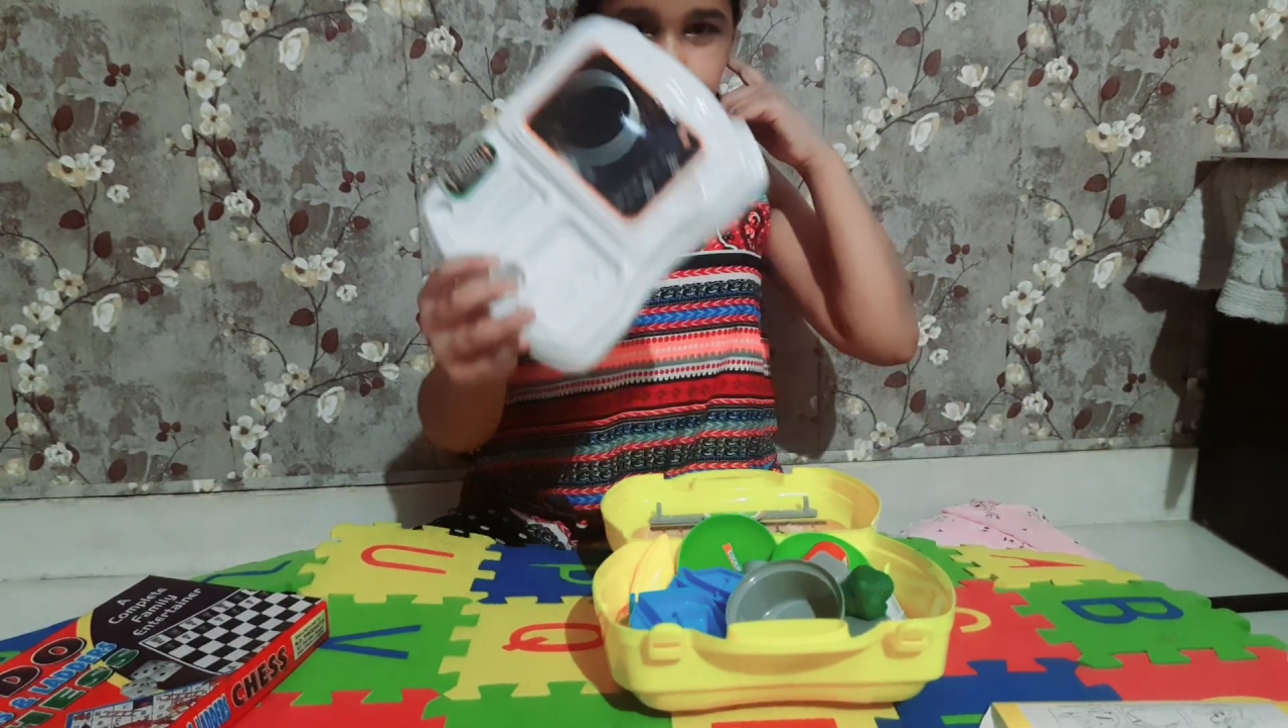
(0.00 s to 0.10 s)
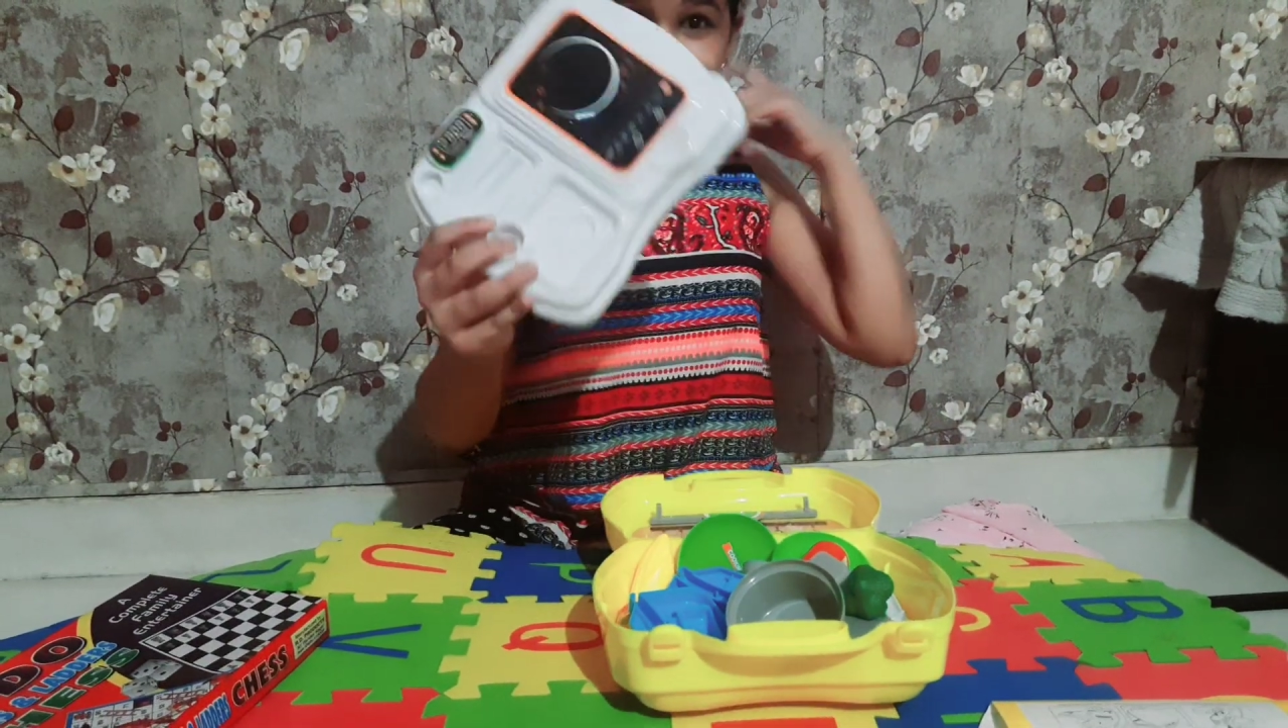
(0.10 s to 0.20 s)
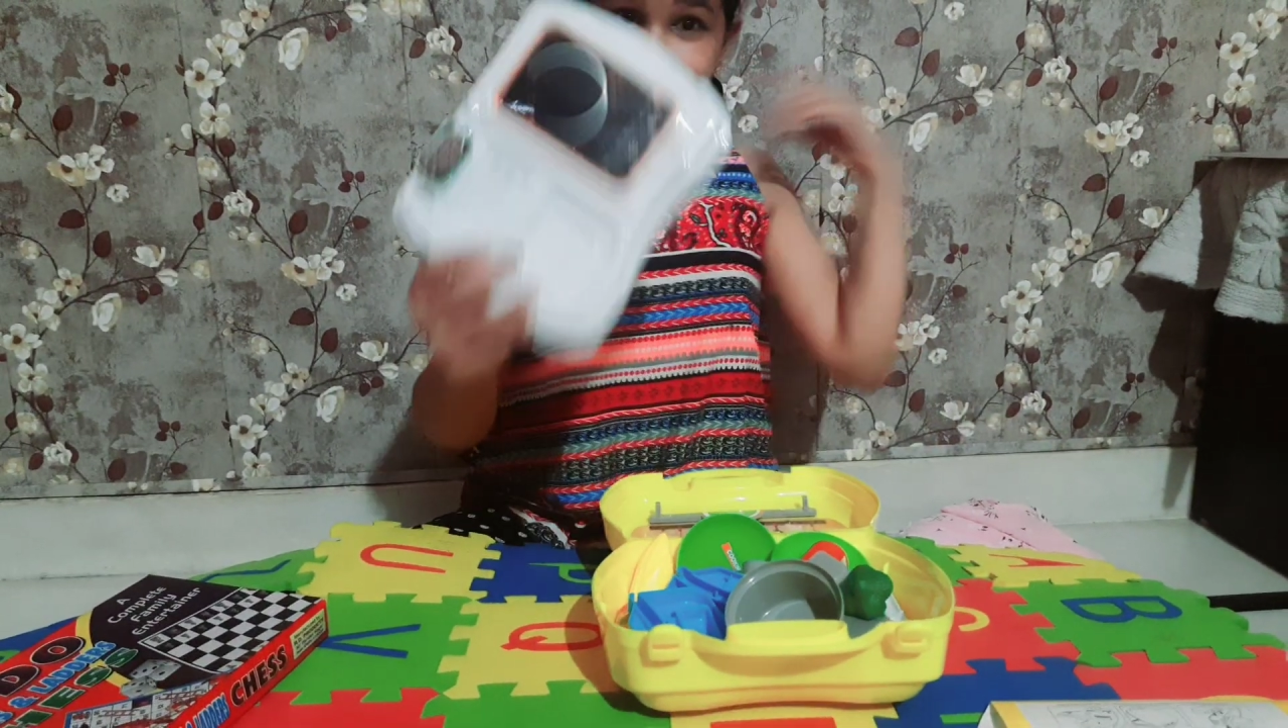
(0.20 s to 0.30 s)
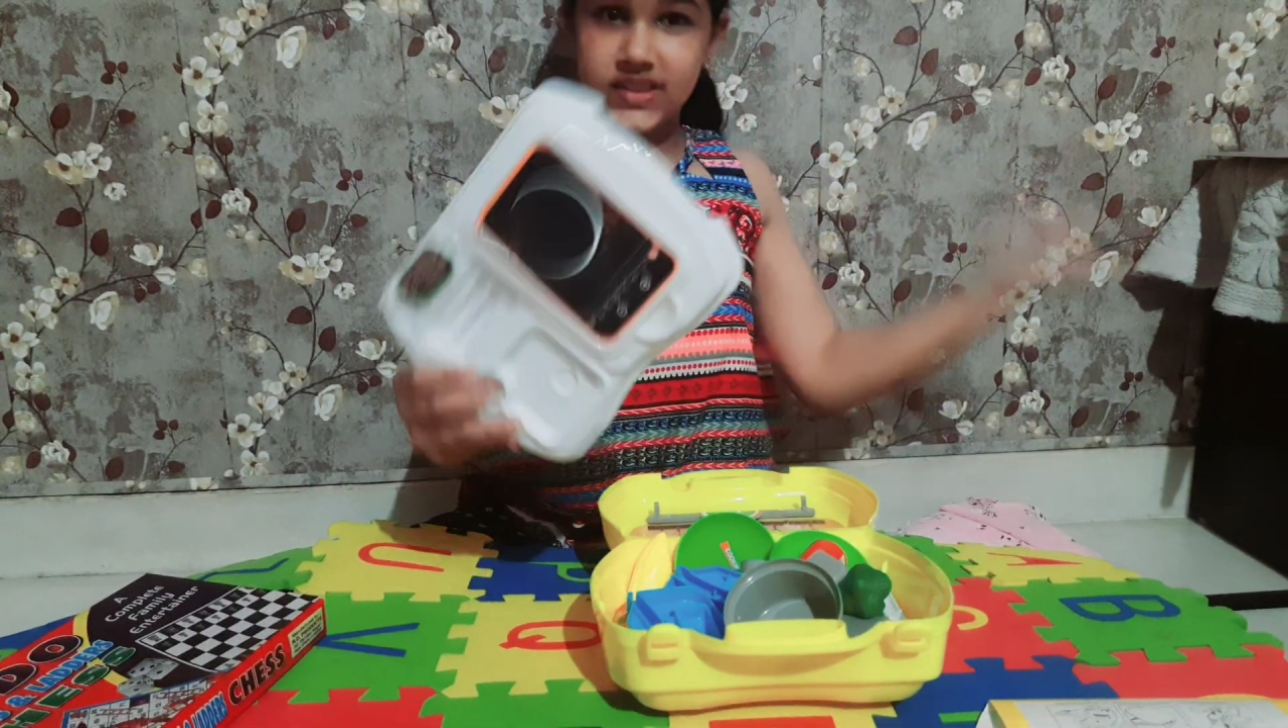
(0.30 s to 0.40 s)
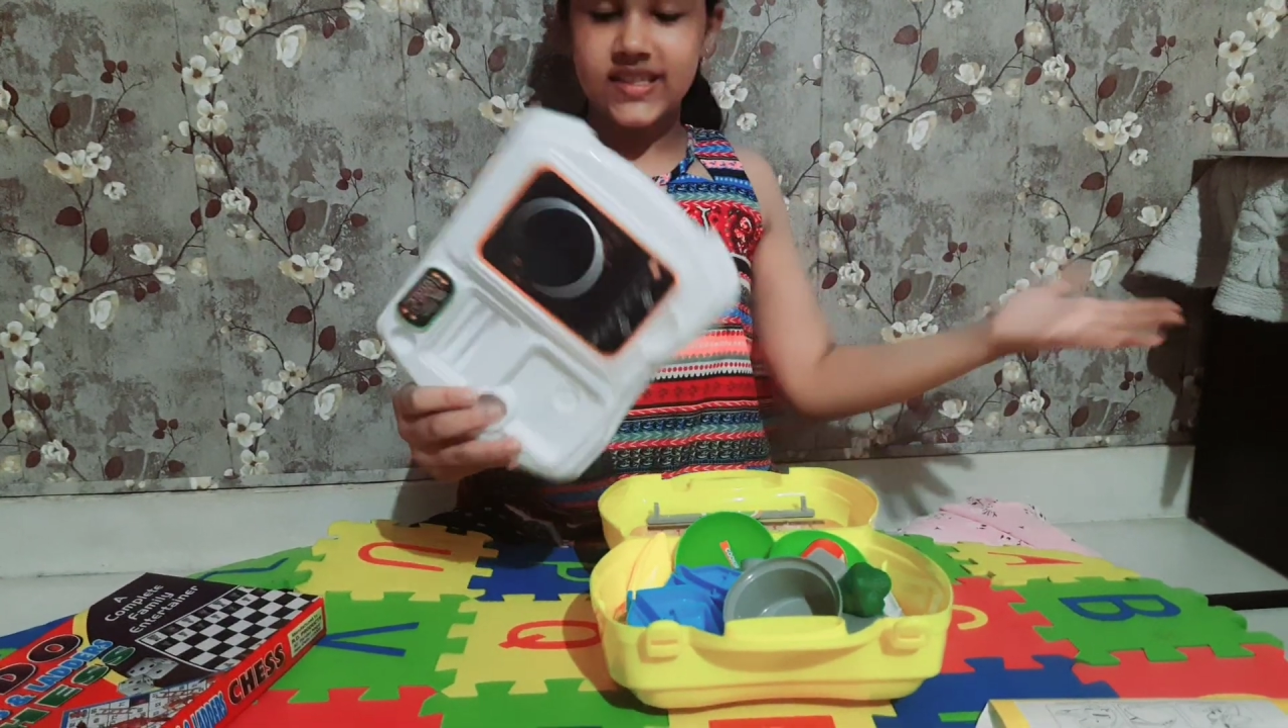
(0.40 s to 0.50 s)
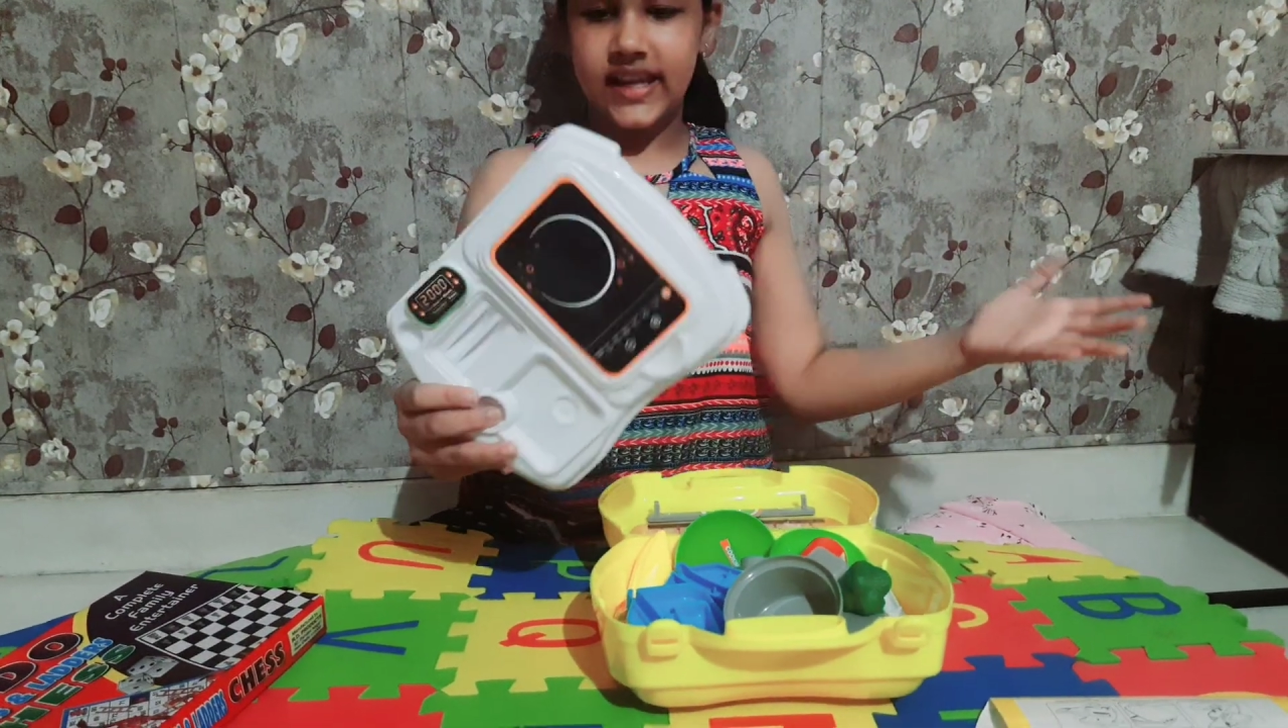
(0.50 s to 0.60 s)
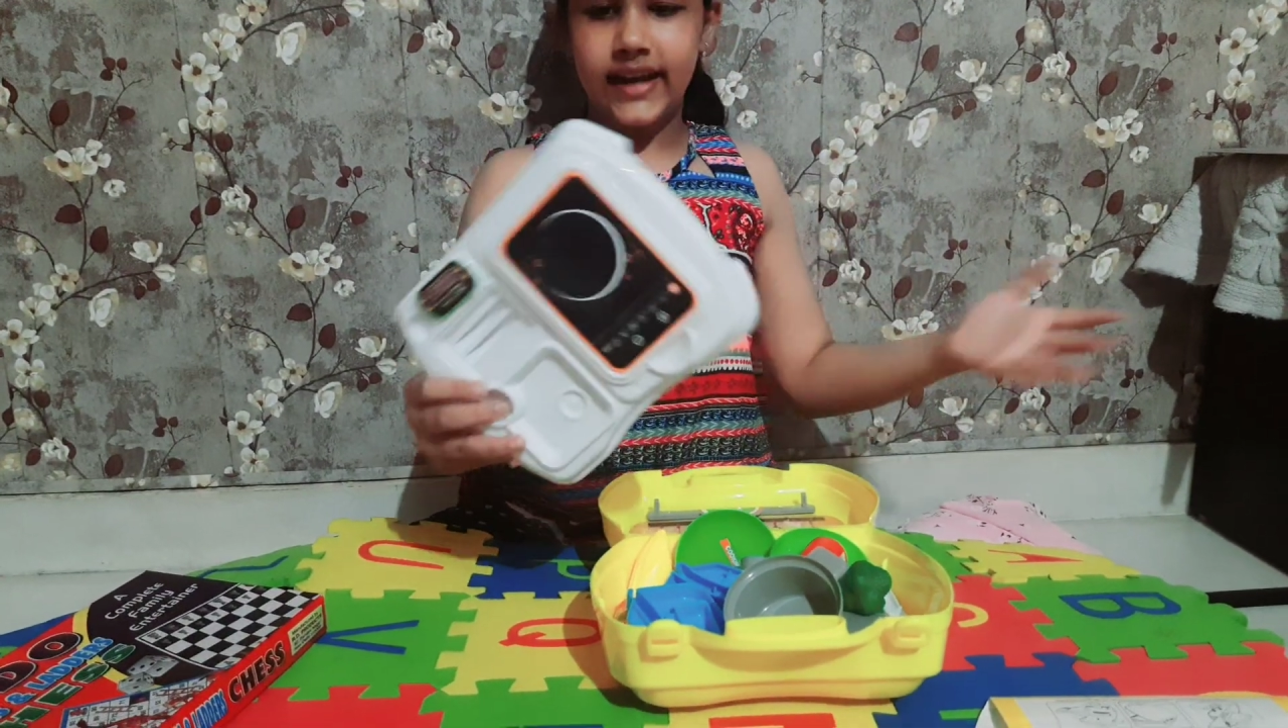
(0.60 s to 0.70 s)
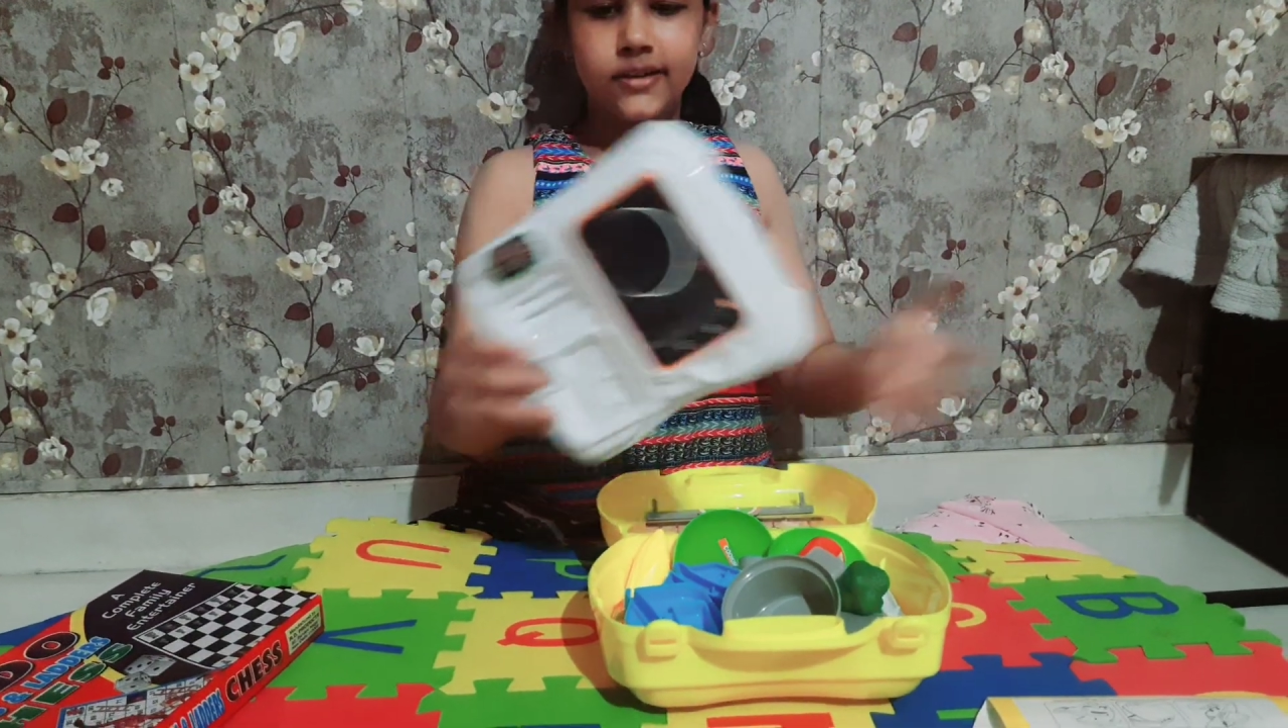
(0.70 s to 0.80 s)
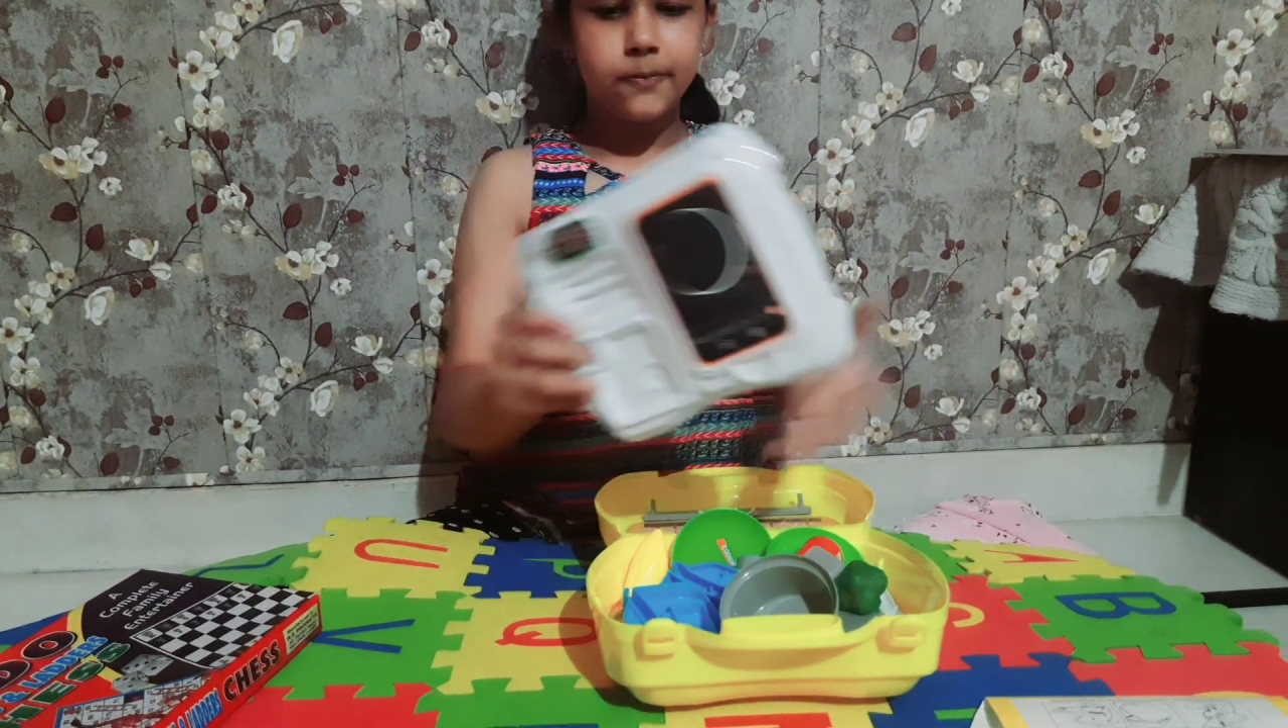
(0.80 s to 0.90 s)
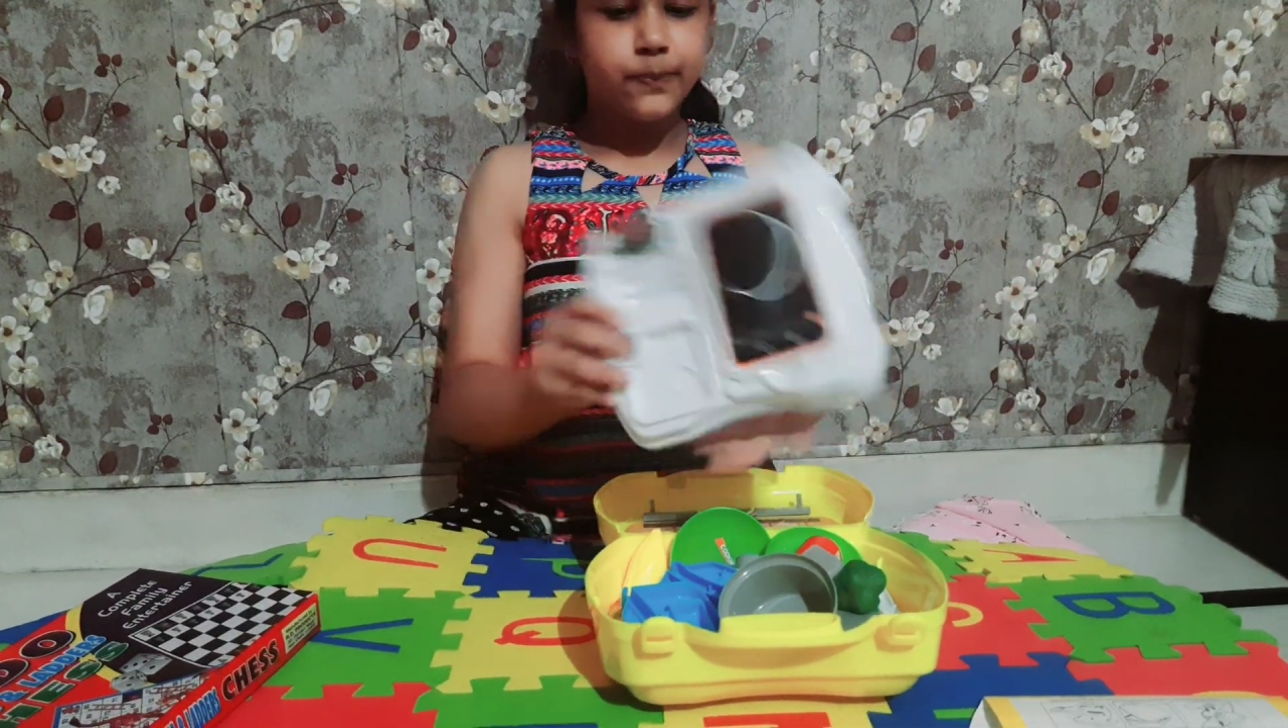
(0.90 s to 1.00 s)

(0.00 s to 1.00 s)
kitchen set.